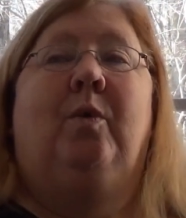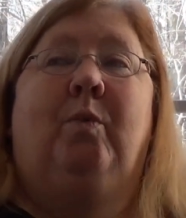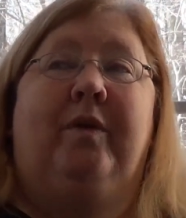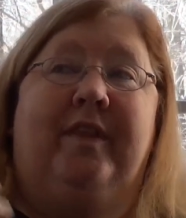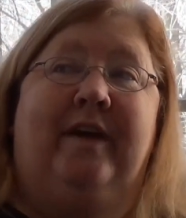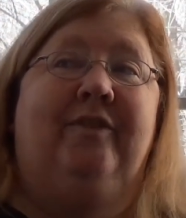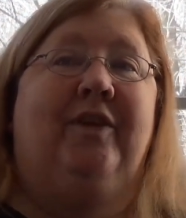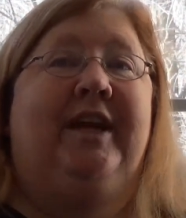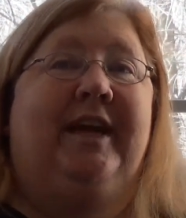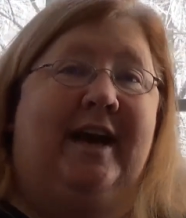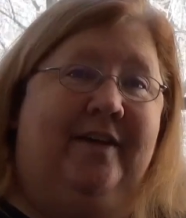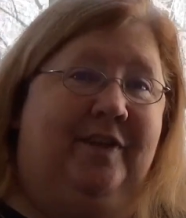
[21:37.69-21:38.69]
when they've already
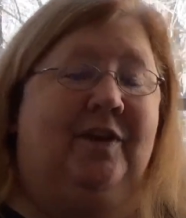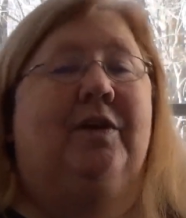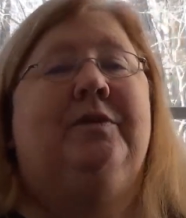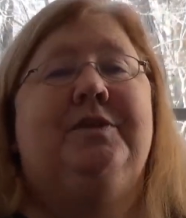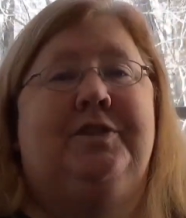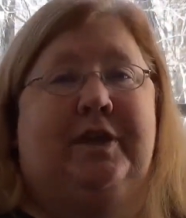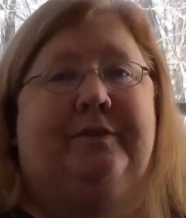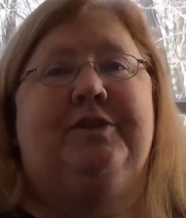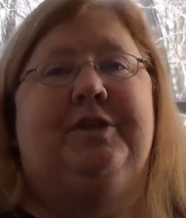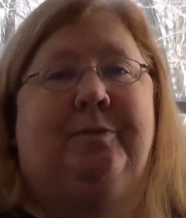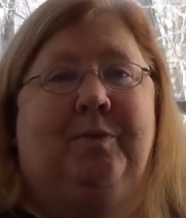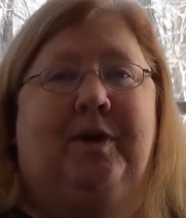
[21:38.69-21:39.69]
got their own stuff
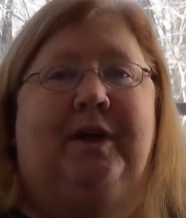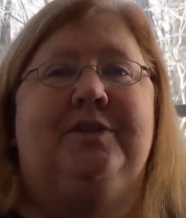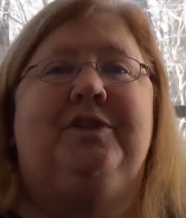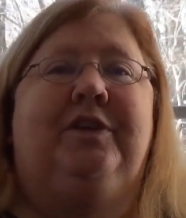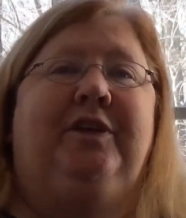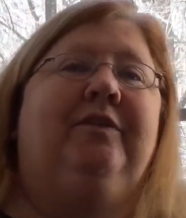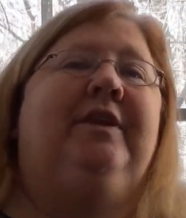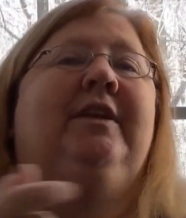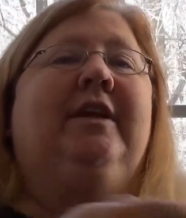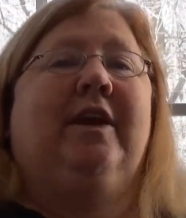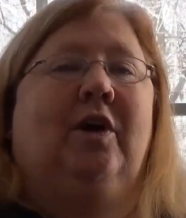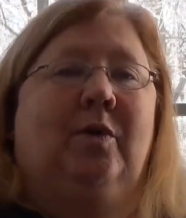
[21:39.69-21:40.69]
somewhere else and you need
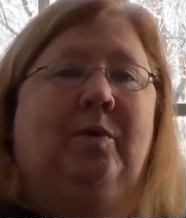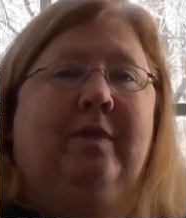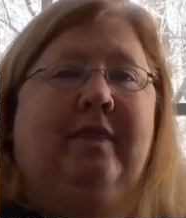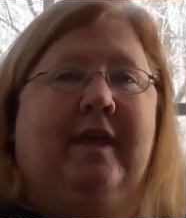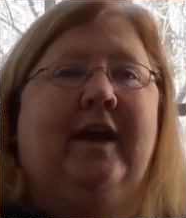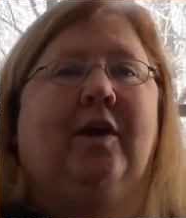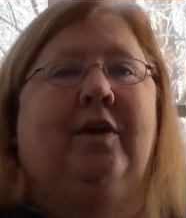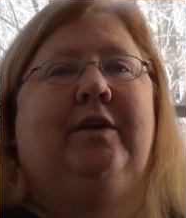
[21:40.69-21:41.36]
to go there.